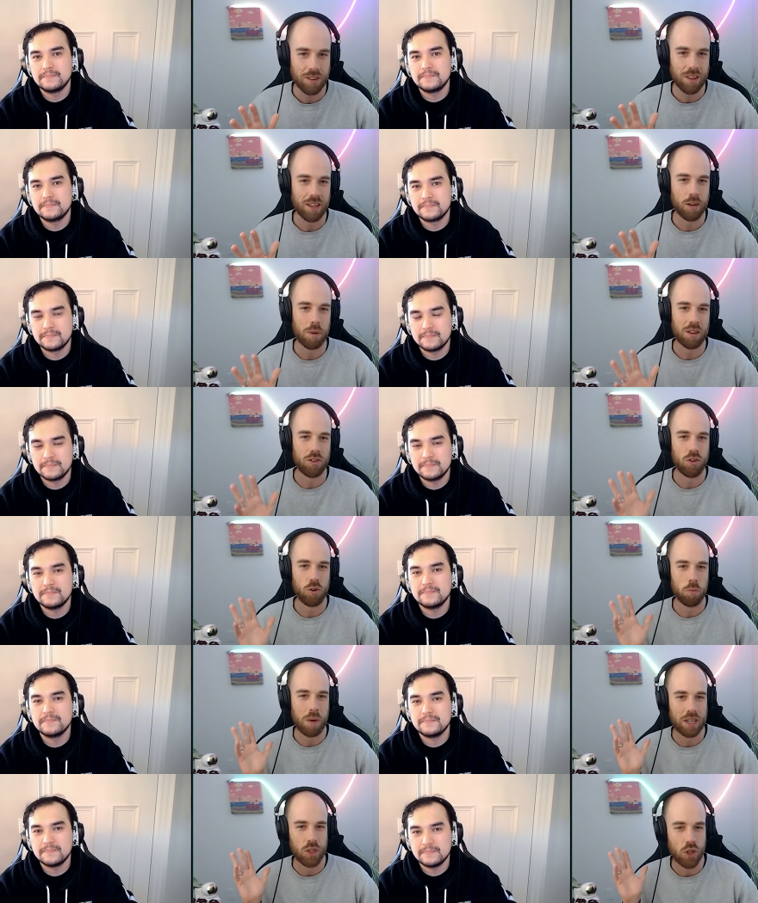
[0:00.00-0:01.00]
Speaker 1: a little bit too
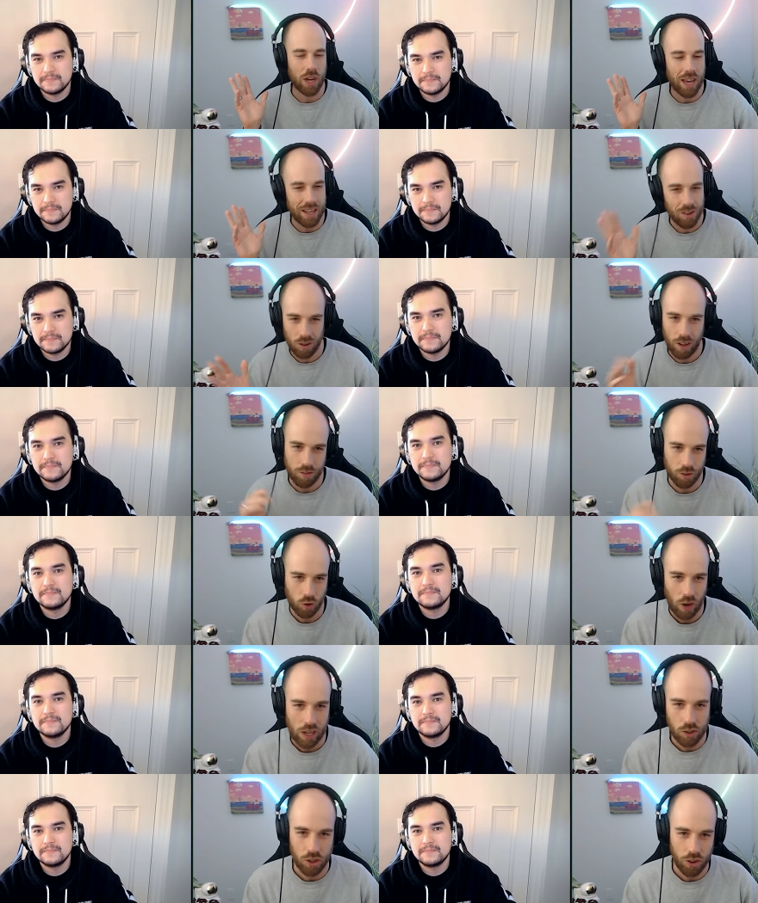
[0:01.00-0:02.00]
much and you're left
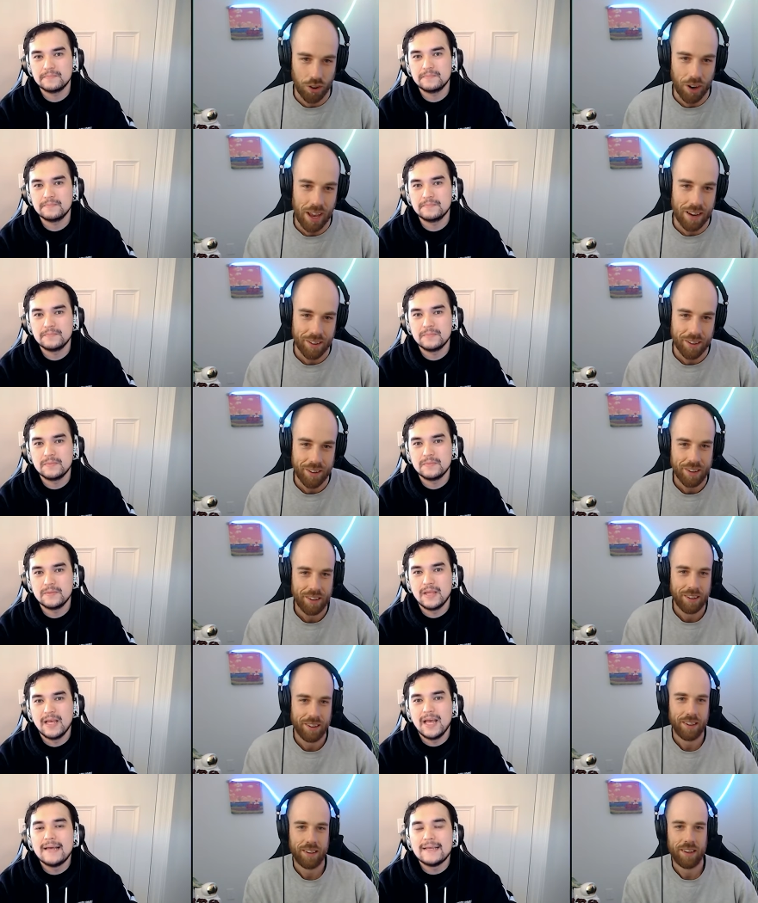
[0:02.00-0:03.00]
scratching your head.
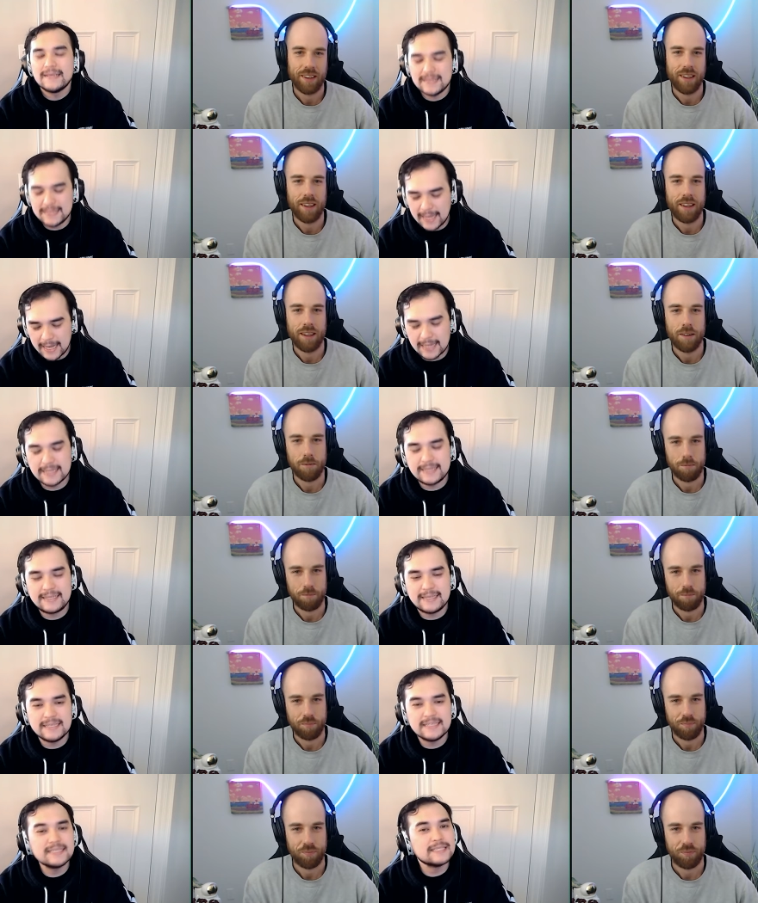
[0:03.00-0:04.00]
Speaker 2: Yeah, it's an
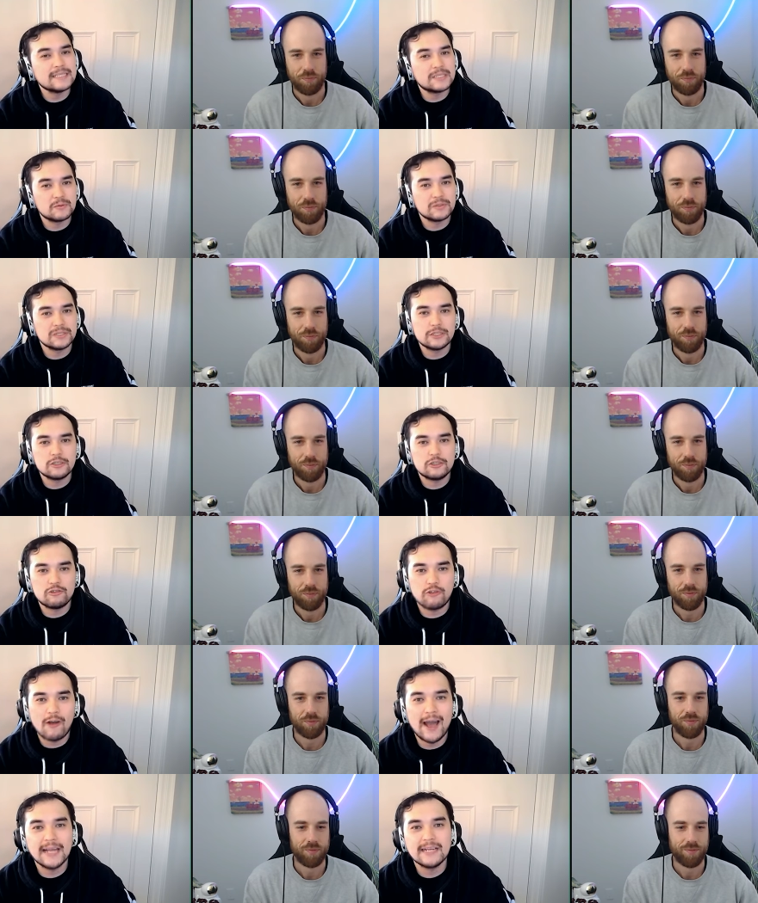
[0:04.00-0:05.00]
instance where you're
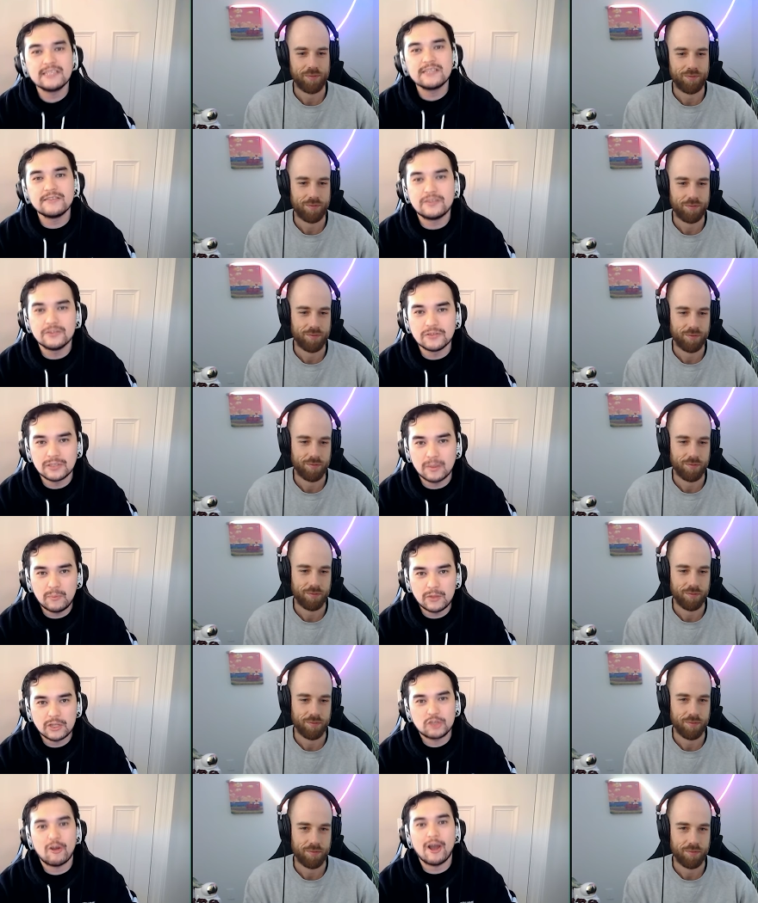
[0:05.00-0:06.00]
trying to do
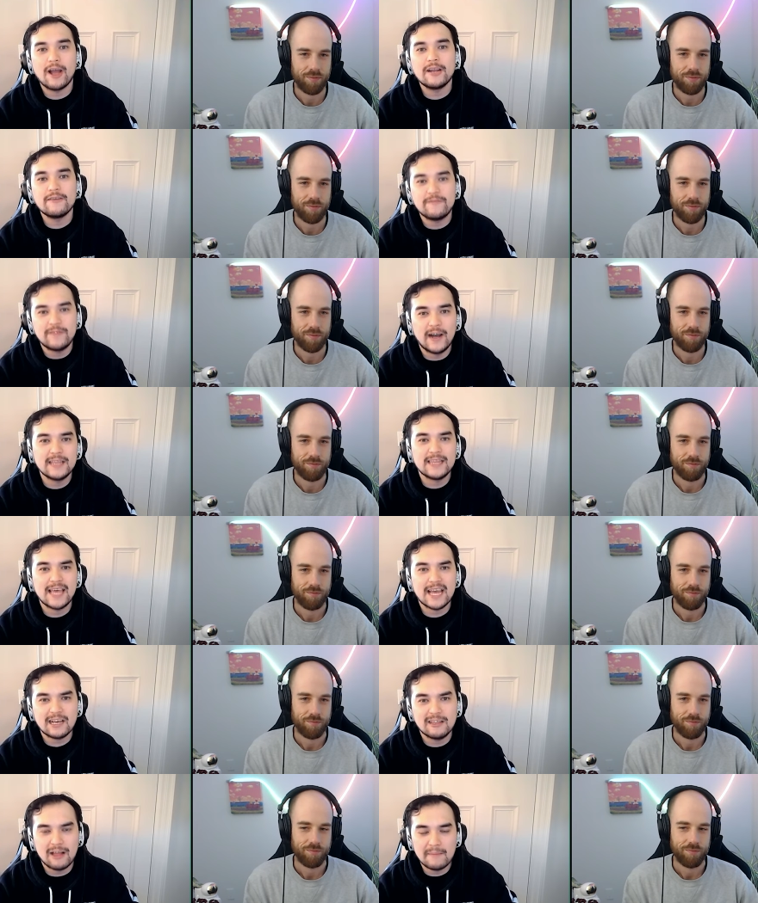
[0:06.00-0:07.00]
something, trying to find
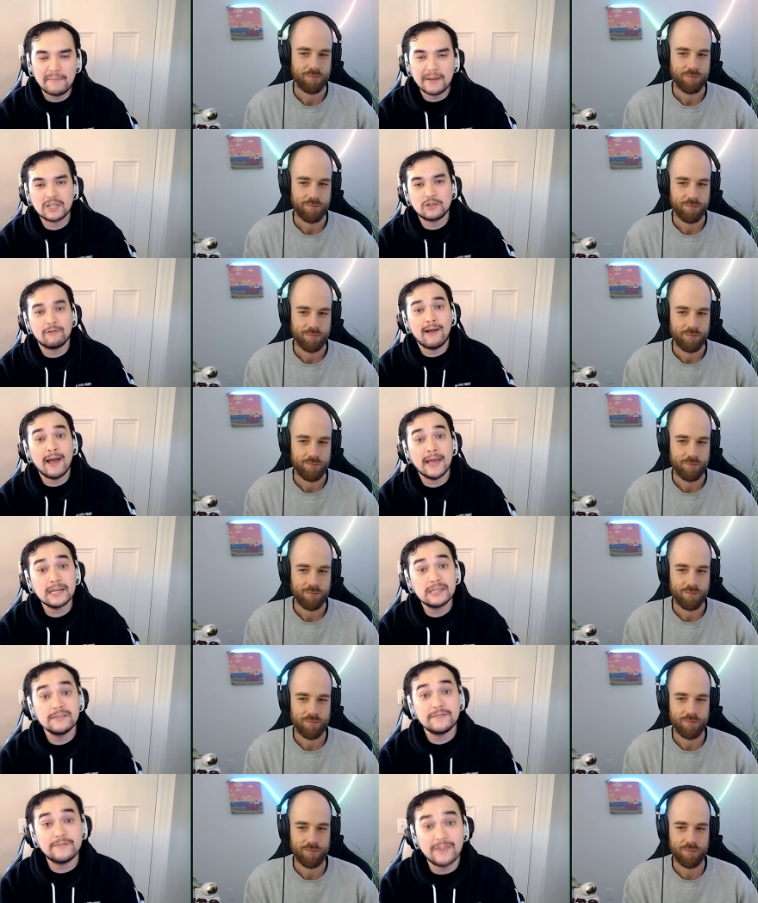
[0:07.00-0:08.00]
that clawback, trying
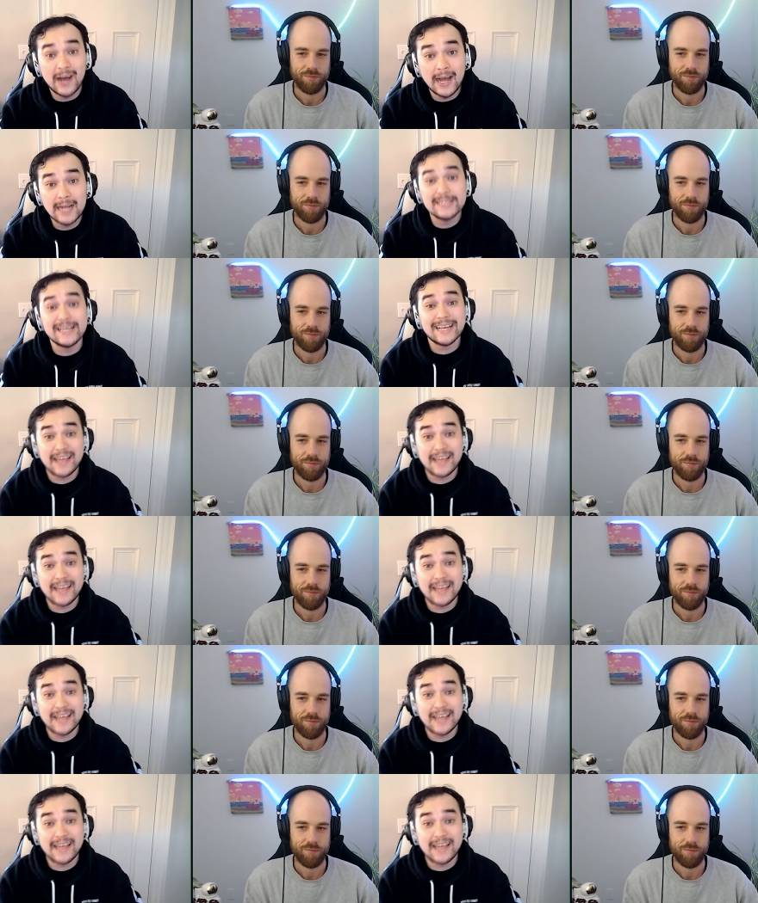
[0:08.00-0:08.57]
to find that